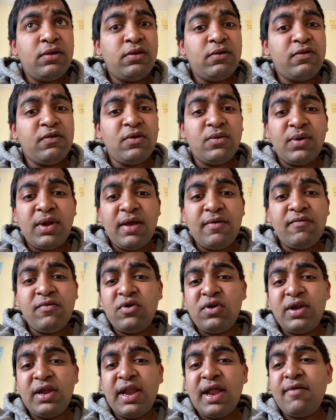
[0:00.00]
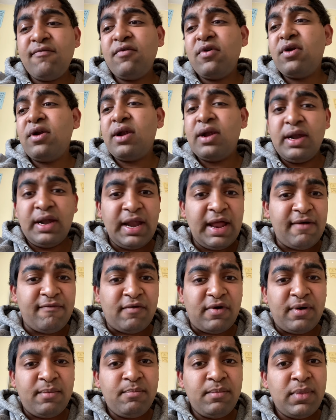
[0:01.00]
So never, never,
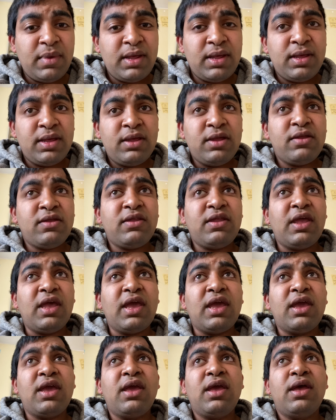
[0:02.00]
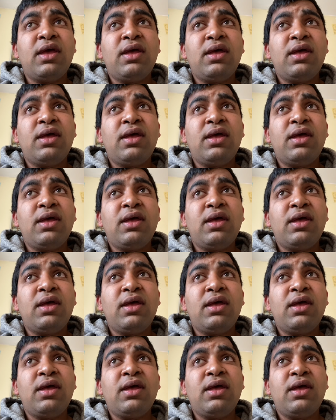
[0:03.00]
never think